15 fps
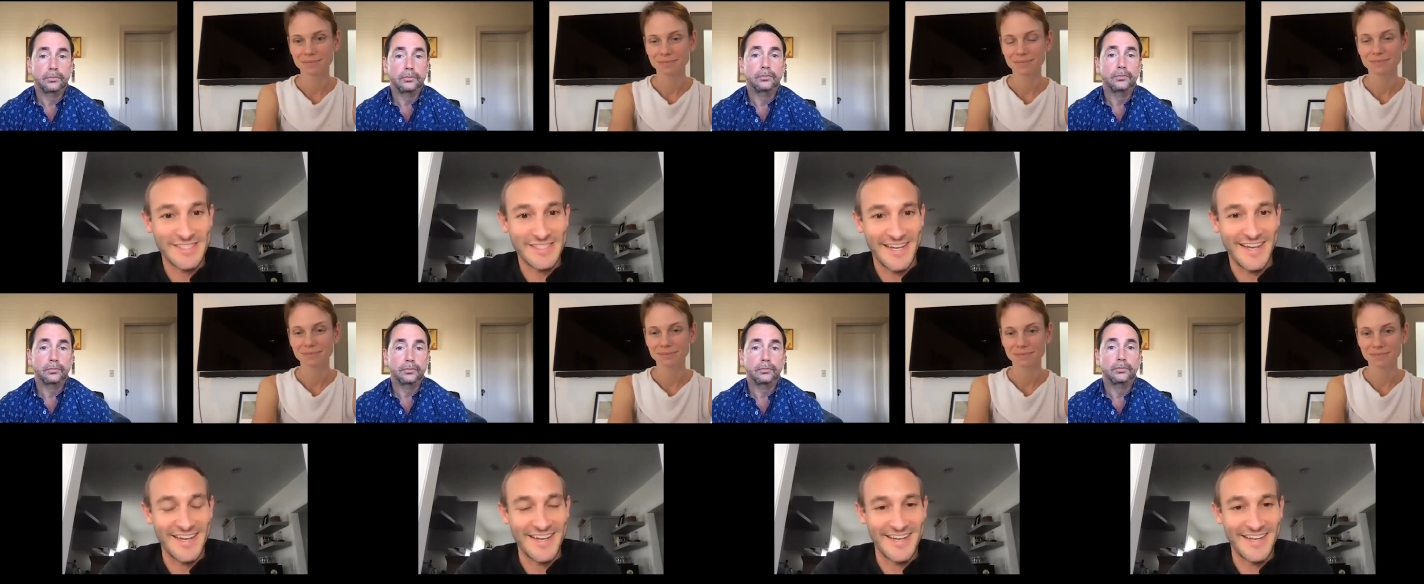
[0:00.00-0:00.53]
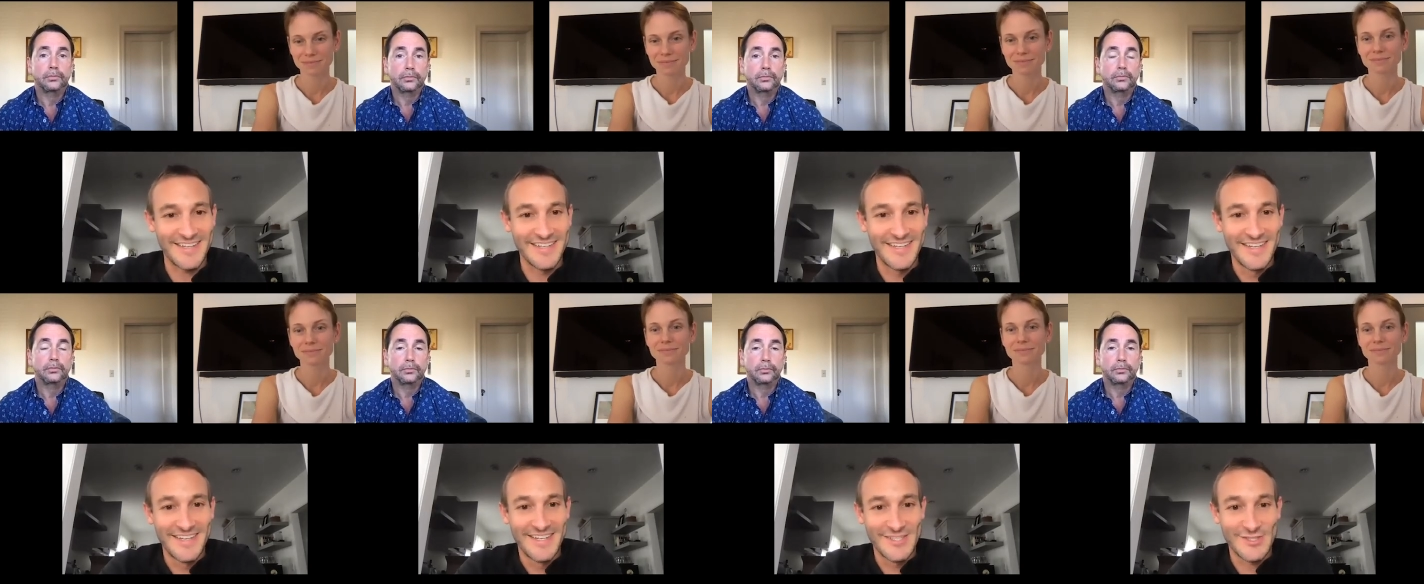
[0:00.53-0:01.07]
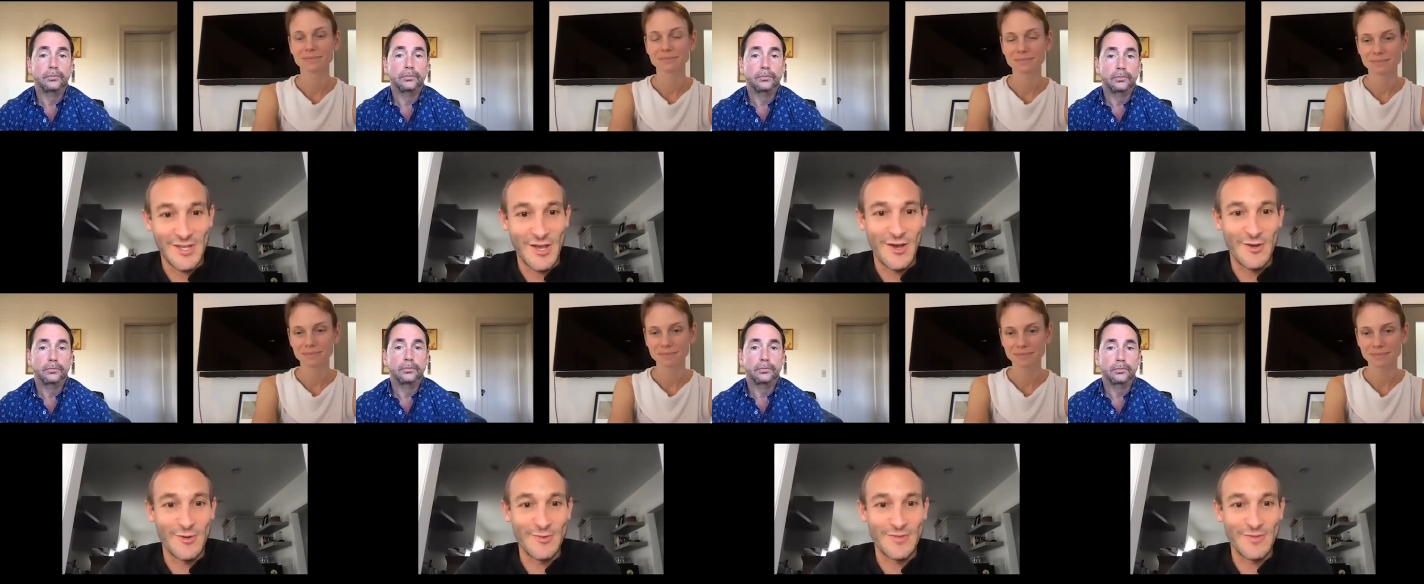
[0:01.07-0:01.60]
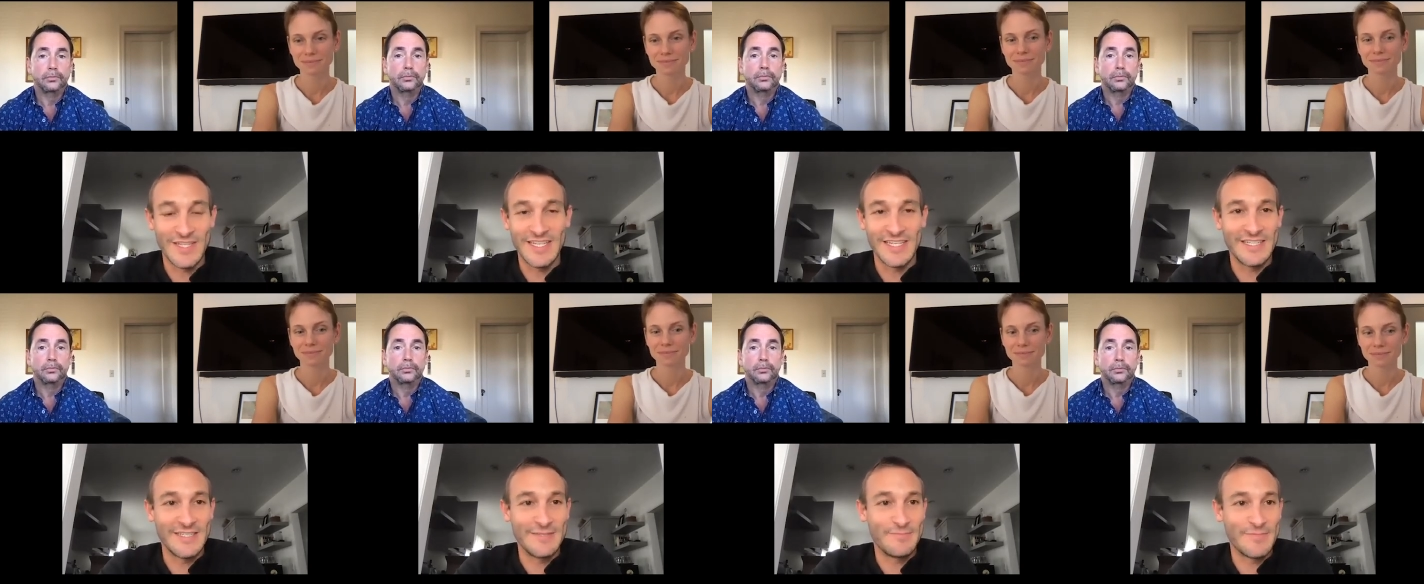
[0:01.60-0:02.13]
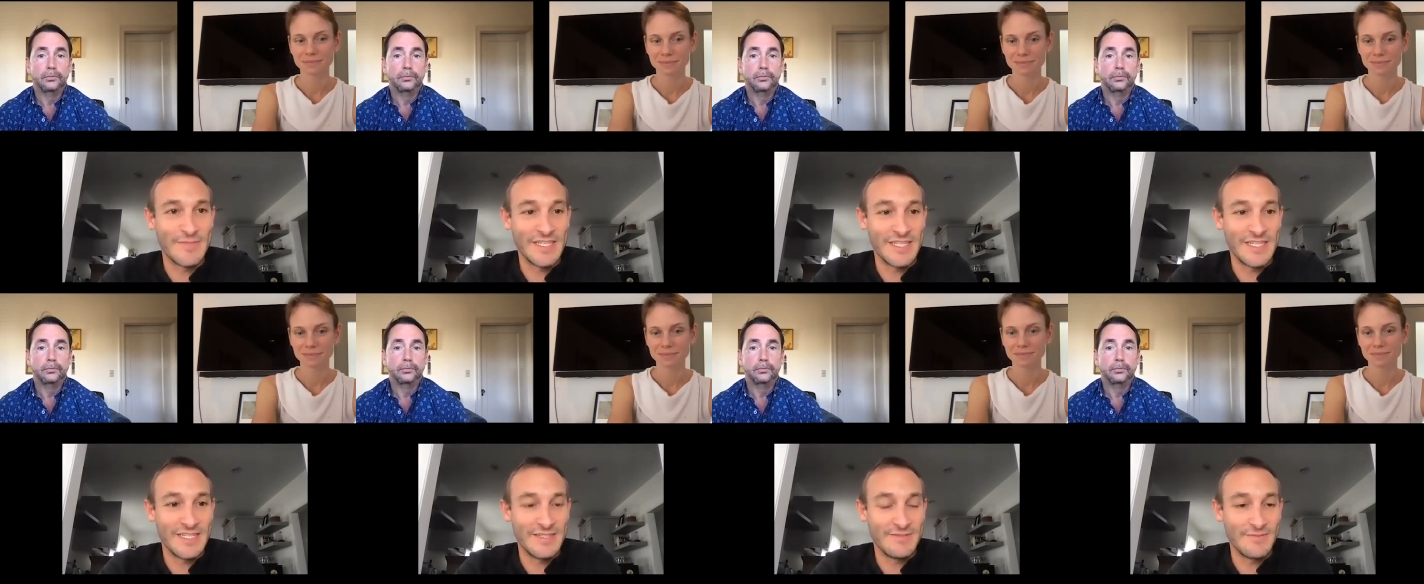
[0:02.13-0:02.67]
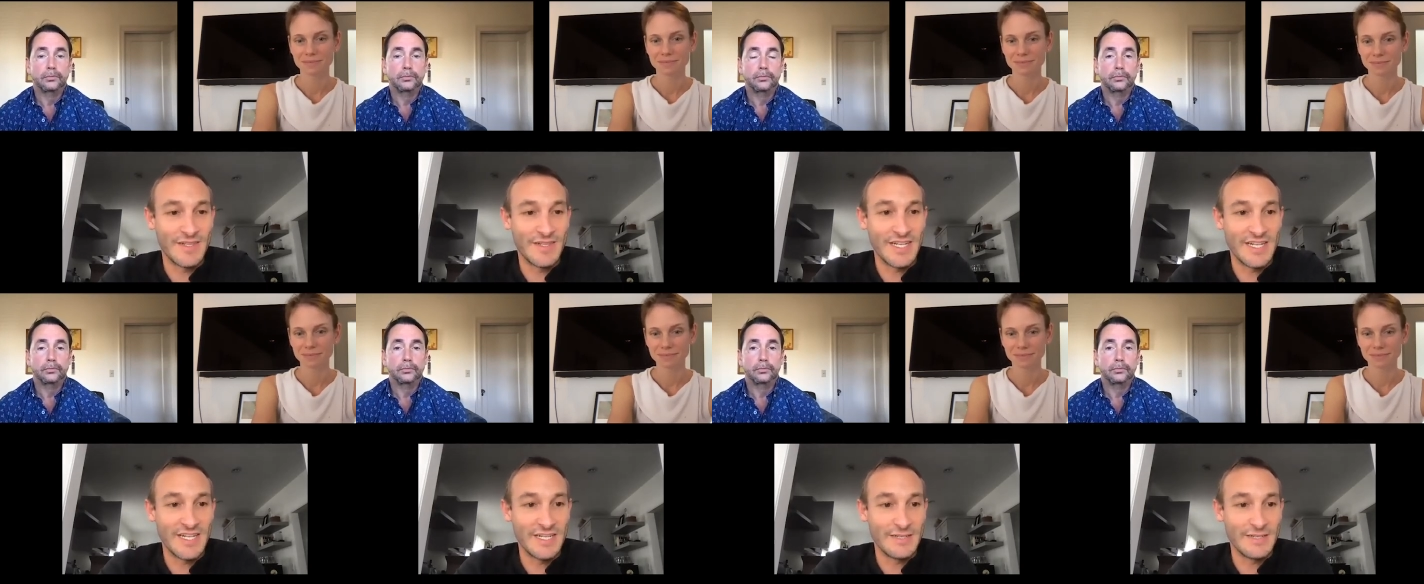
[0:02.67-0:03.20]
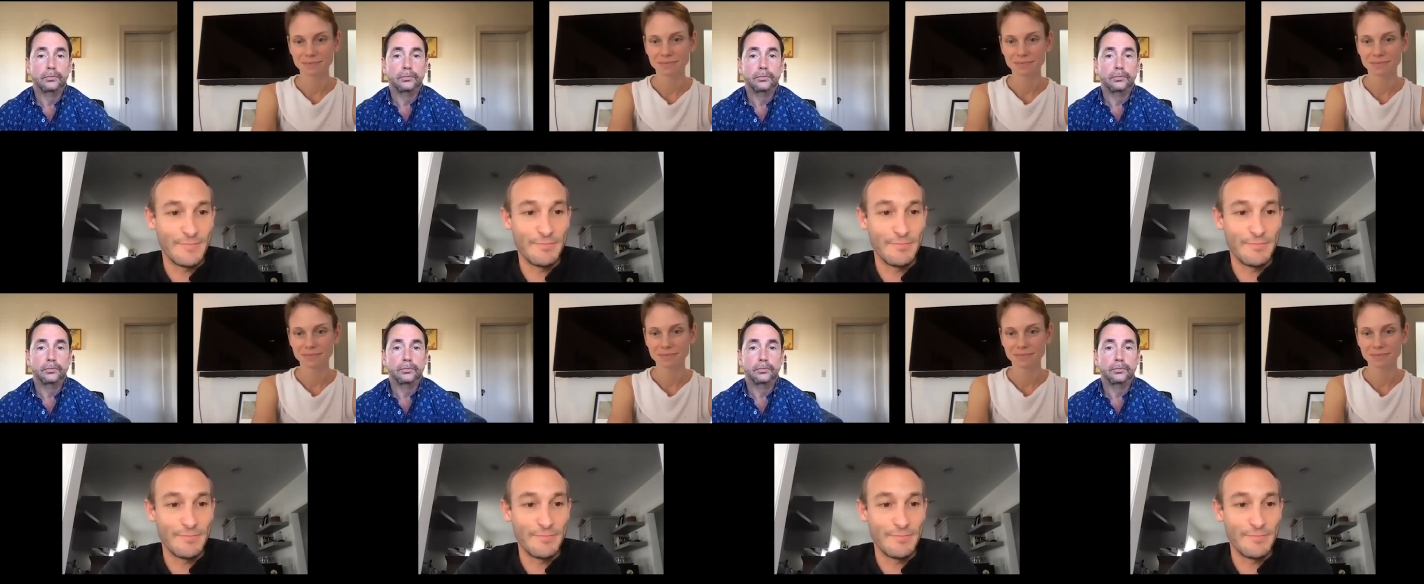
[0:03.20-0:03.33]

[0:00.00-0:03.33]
Speaker 1: Uh, so the the the